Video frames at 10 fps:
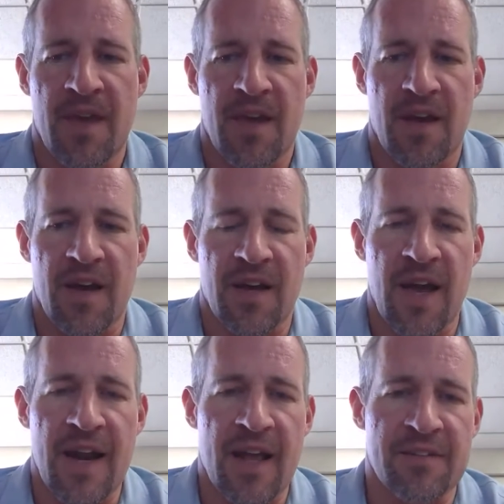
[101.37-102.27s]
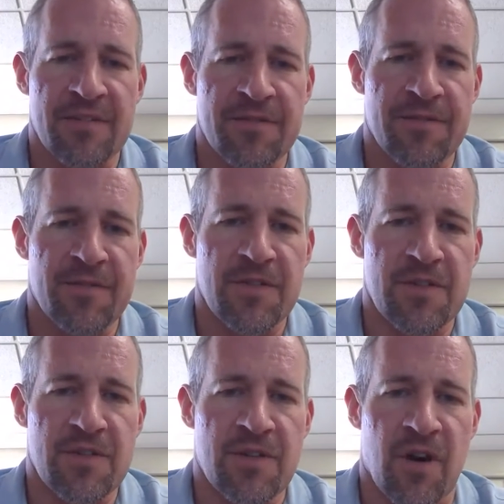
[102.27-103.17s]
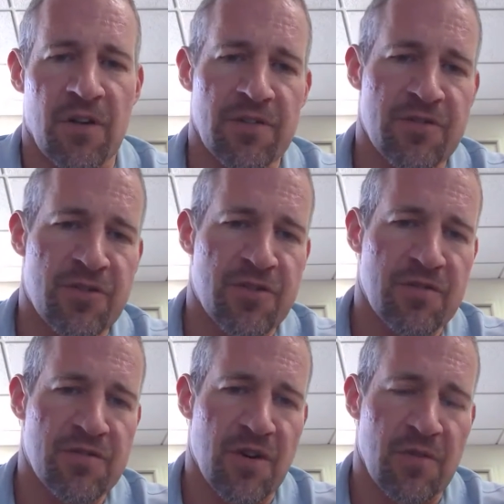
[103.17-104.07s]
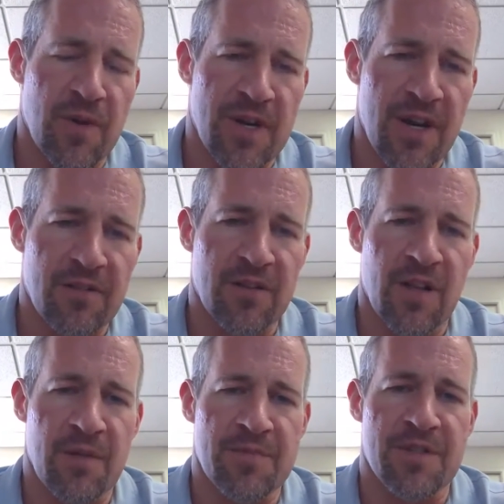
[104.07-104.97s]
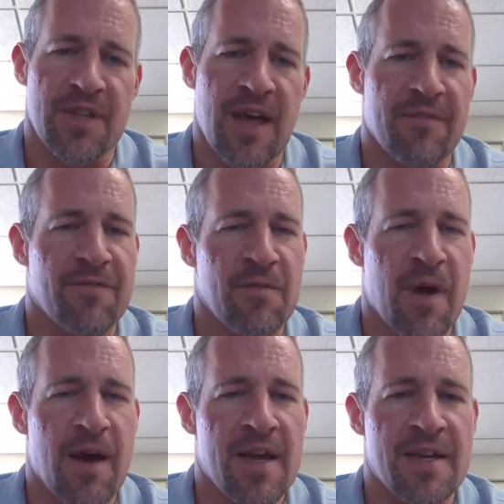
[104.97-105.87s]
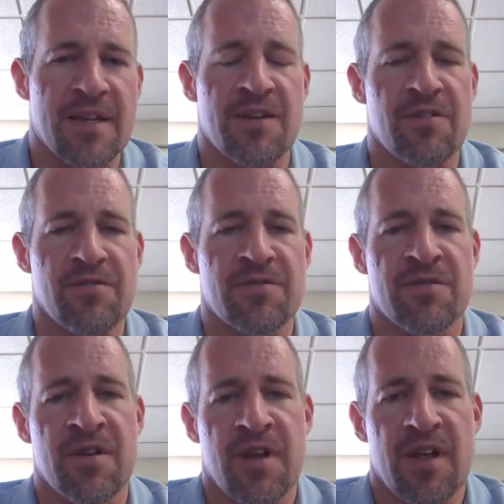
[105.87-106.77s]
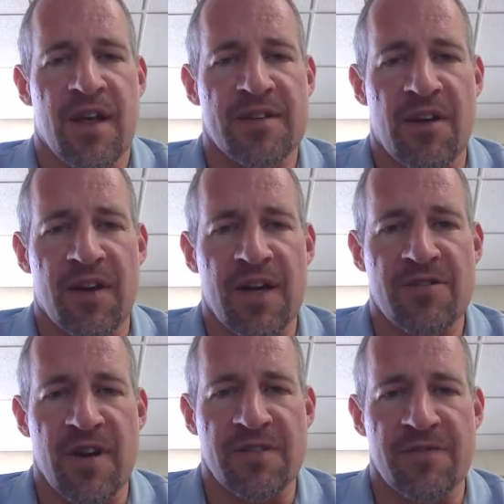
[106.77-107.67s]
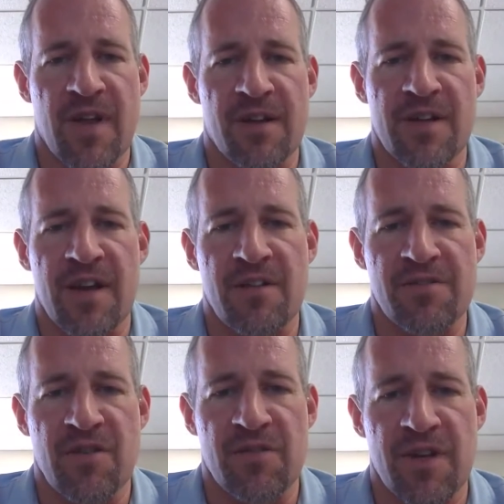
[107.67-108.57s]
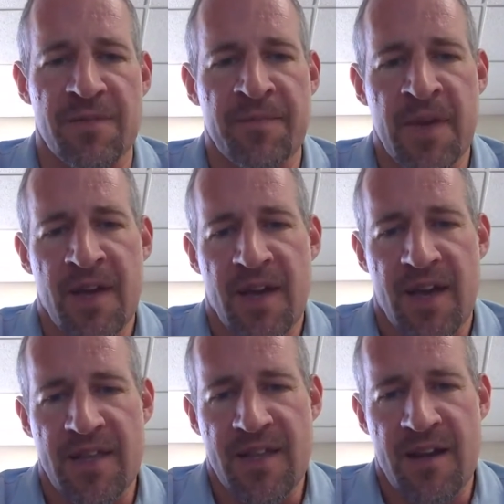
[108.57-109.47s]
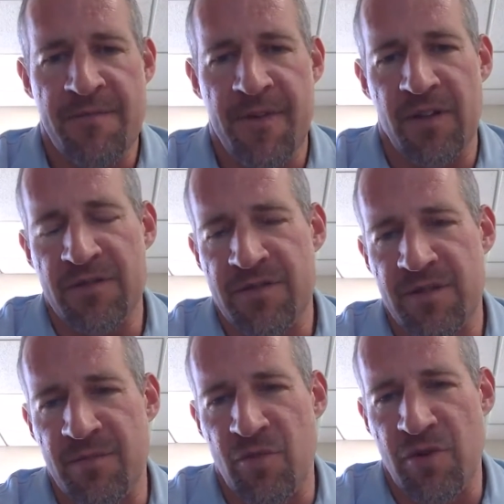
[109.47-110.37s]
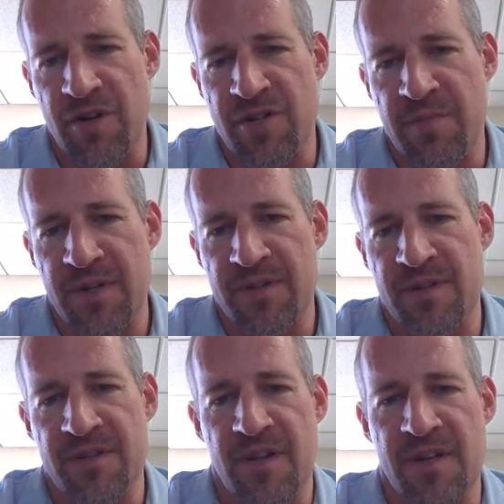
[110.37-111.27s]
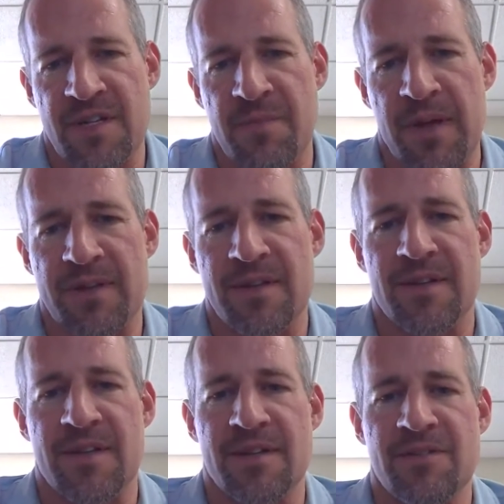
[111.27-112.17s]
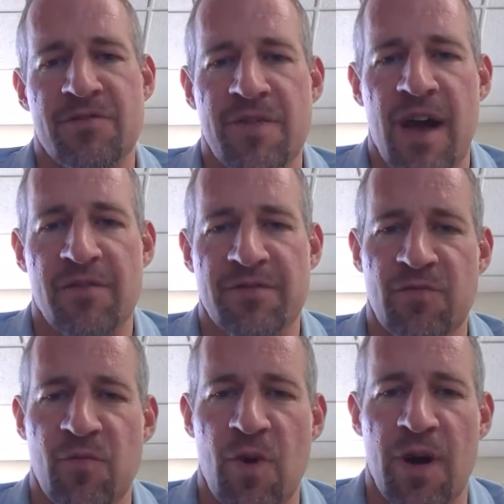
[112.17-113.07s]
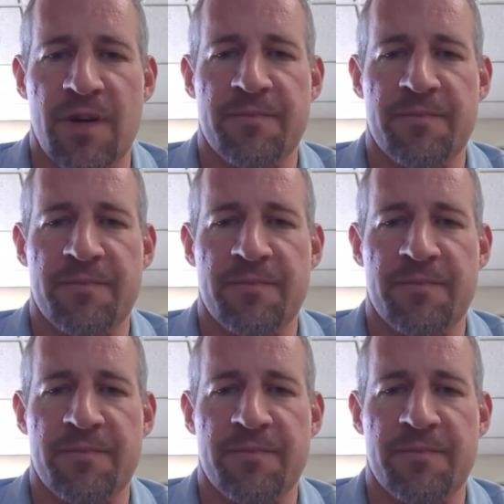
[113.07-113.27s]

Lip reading: Got out of college, started running health clubs, did that for about 8 years. That's how I got transferred down to Arizona. And then I fell into the mortgage business unexpectedly in 2001.